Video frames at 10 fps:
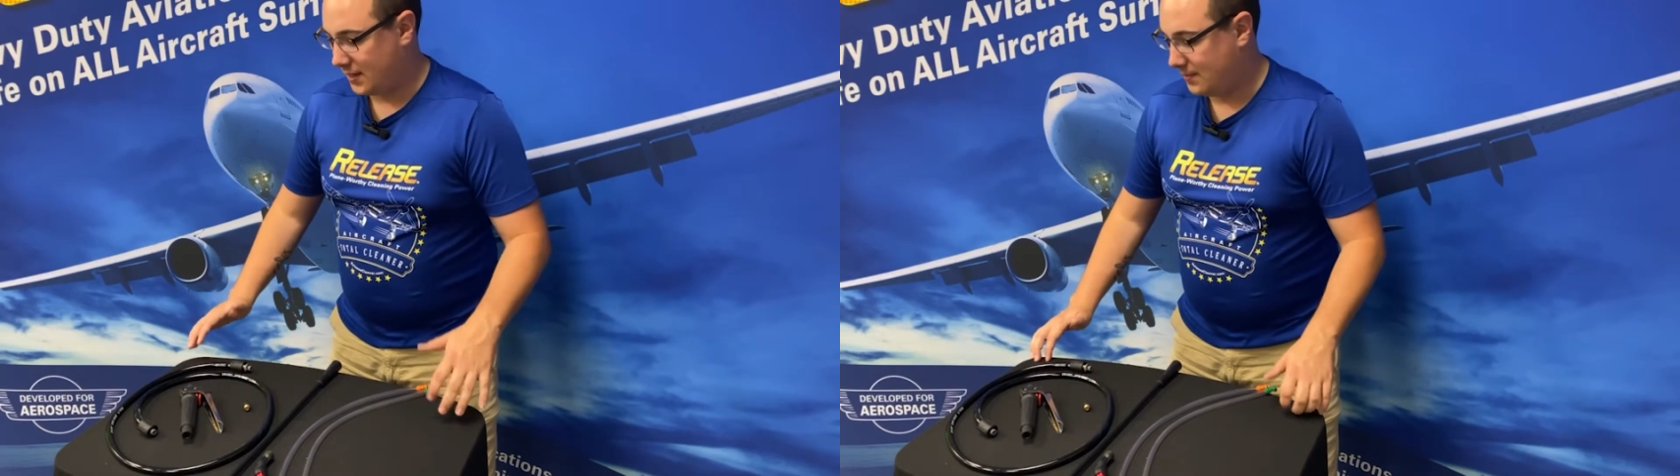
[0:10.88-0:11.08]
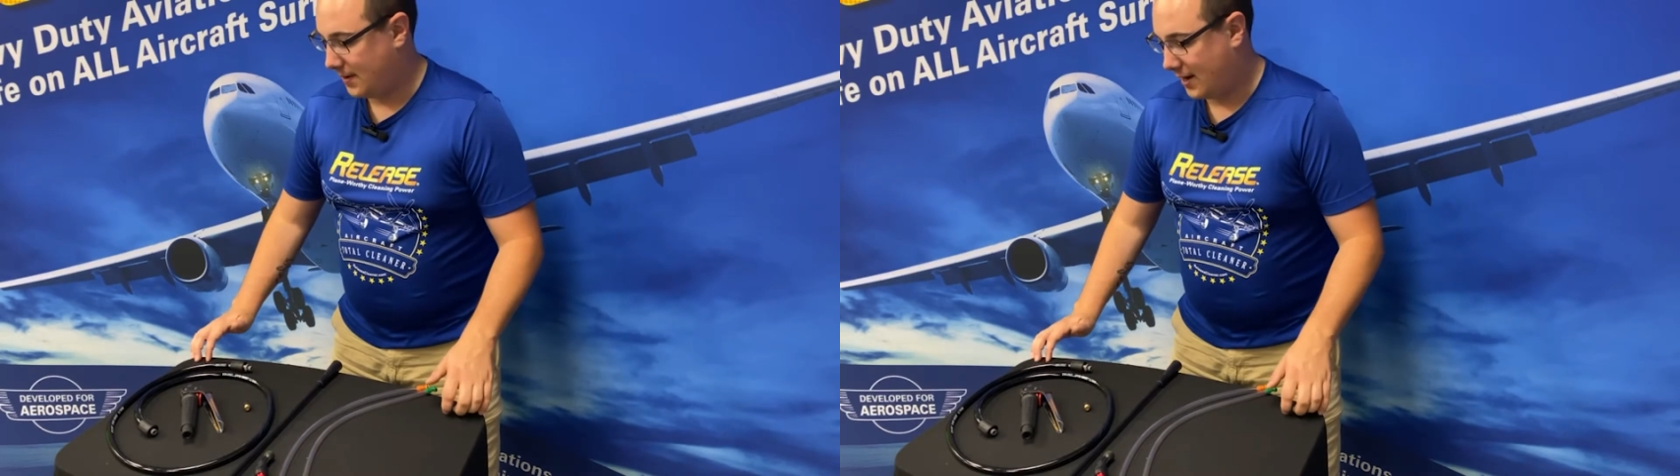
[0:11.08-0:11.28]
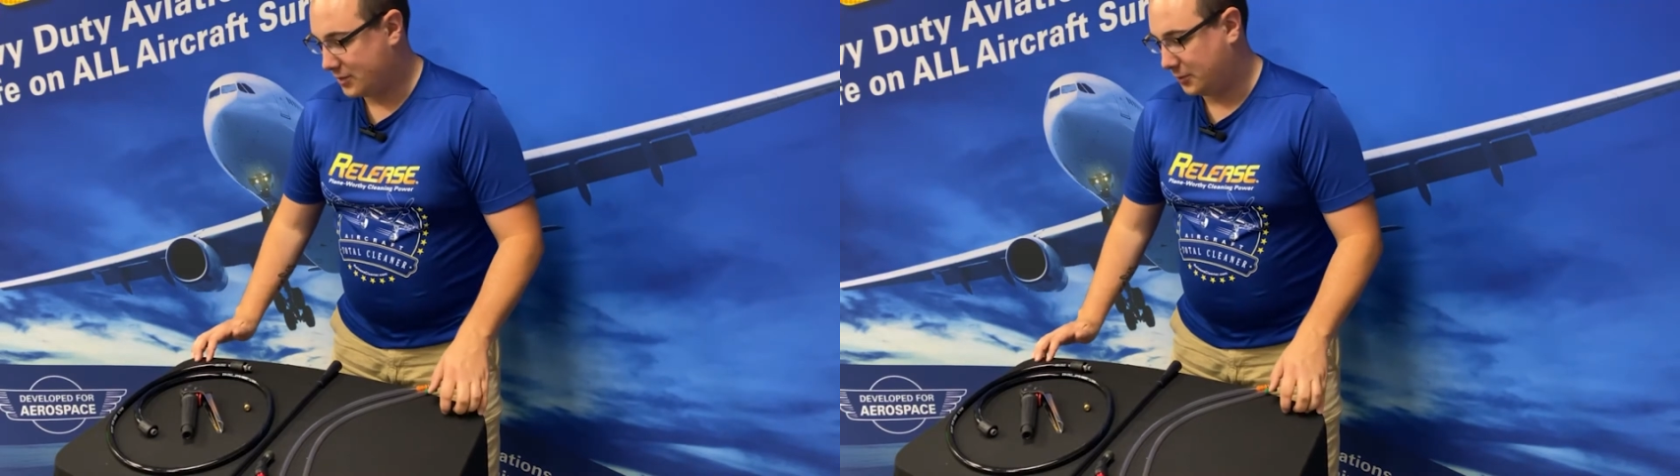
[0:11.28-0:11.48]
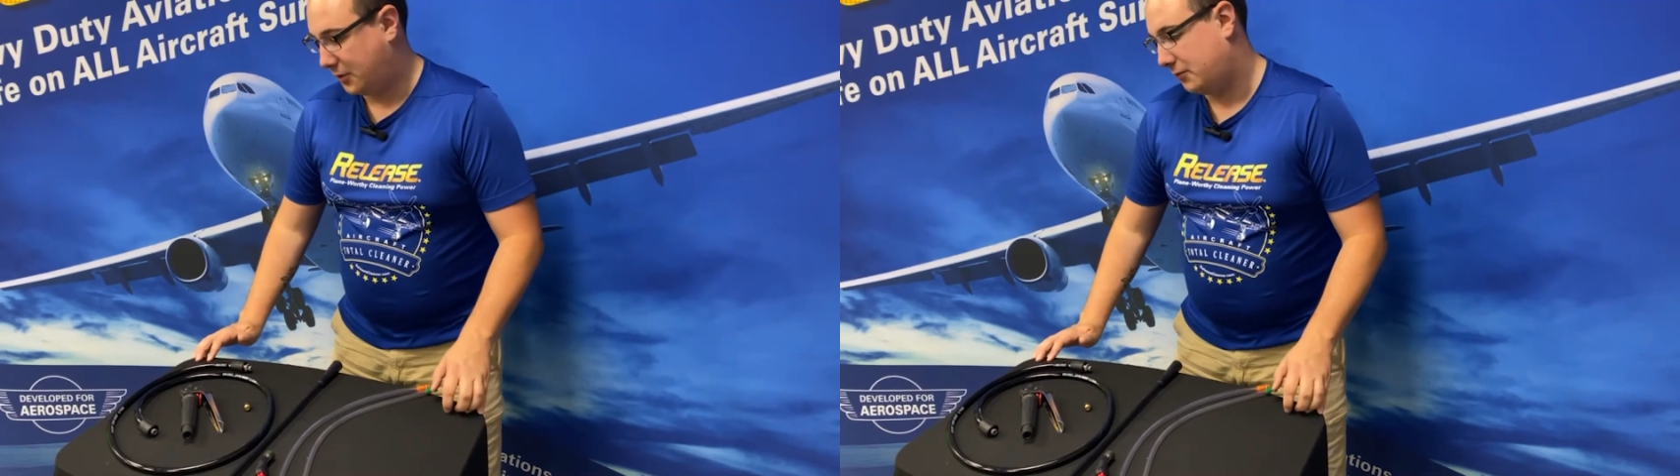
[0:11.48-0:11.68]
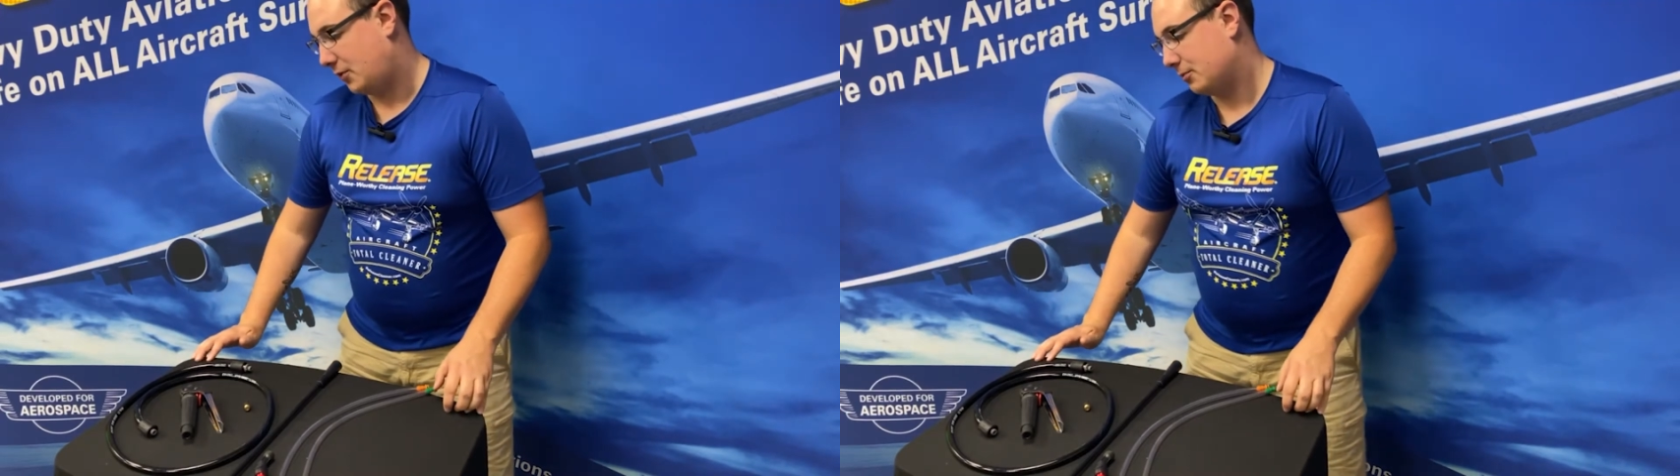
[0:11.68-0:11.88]
the box with
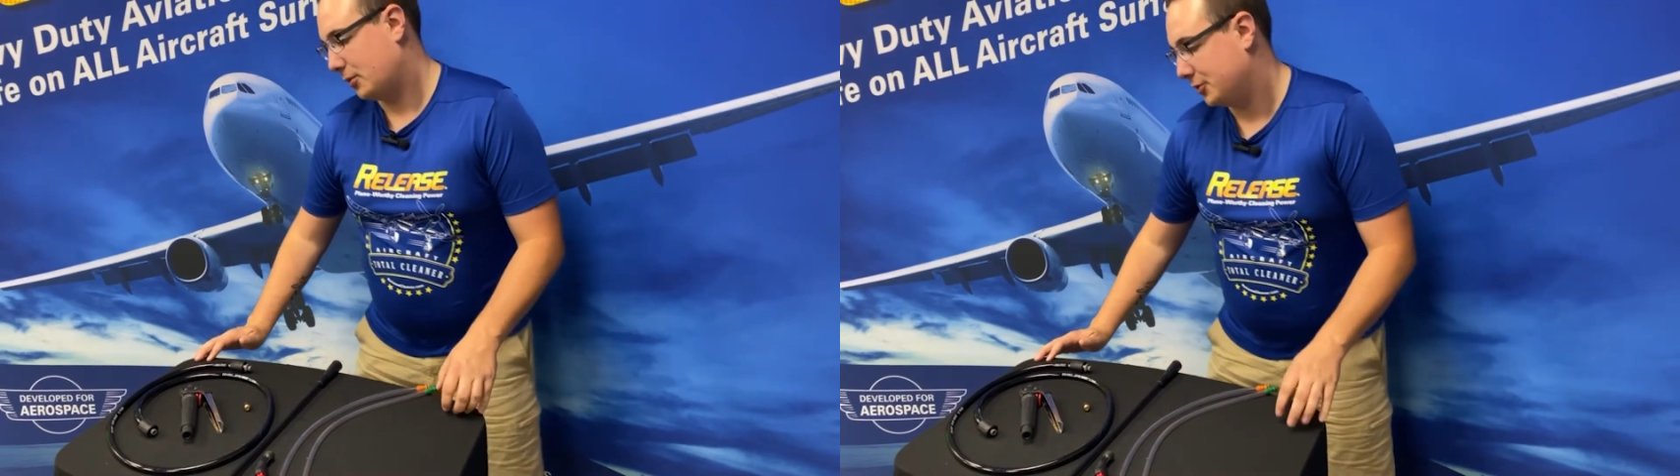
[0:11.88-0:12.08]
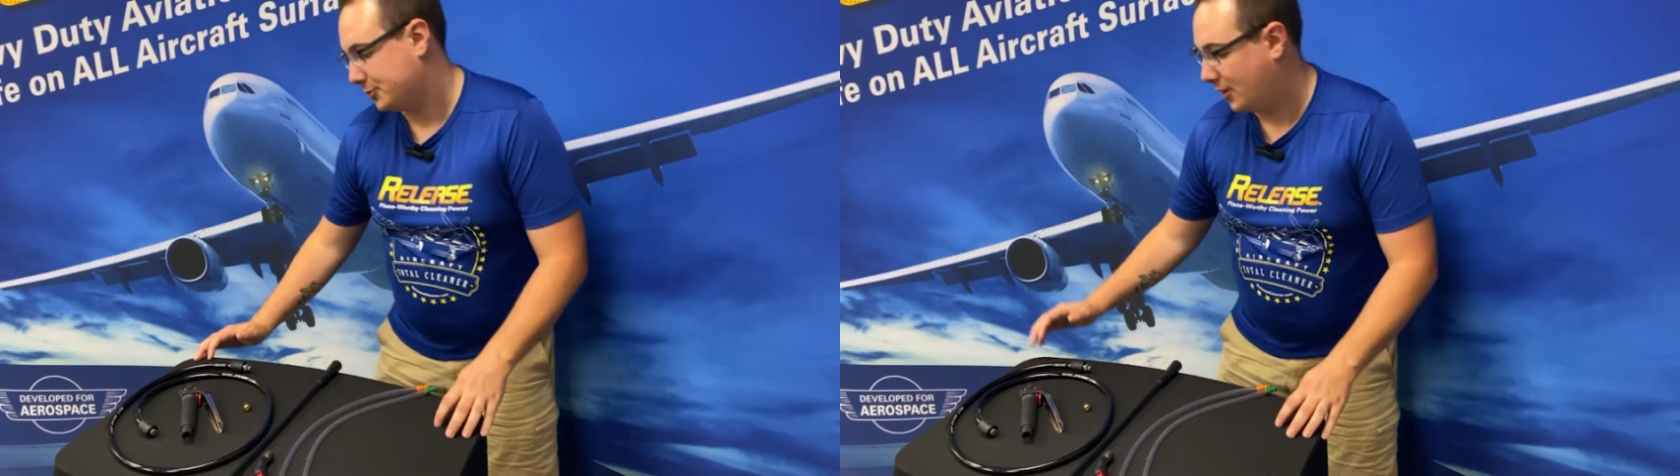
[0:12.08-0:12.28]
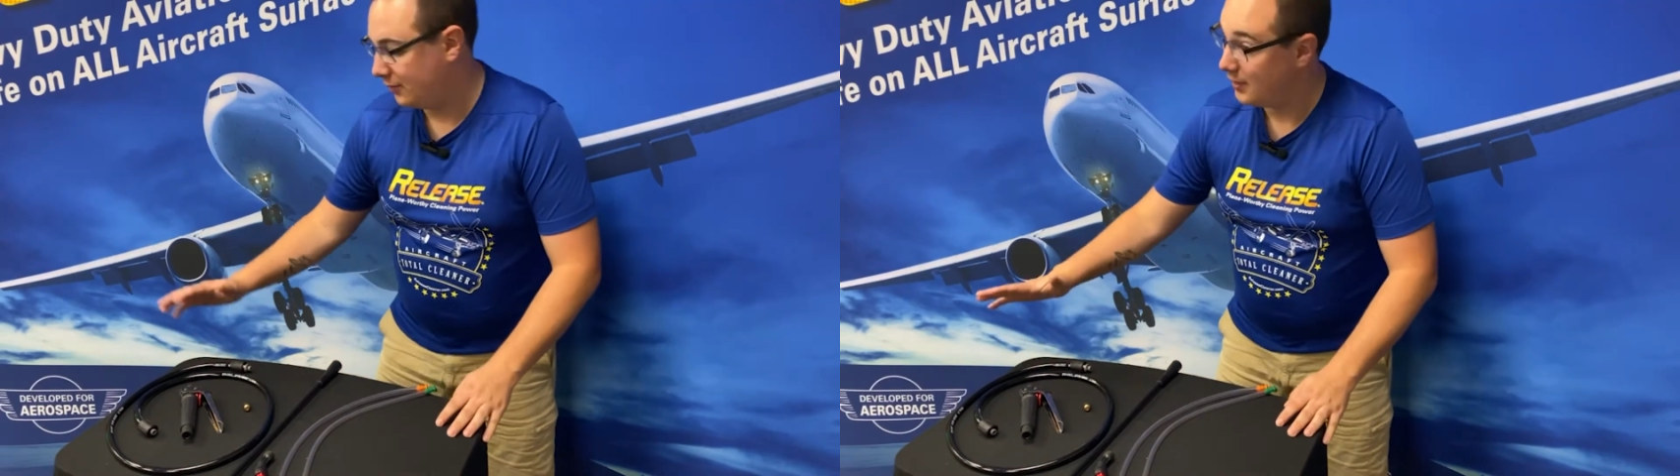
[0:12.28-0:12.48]
the Foam Pro 12.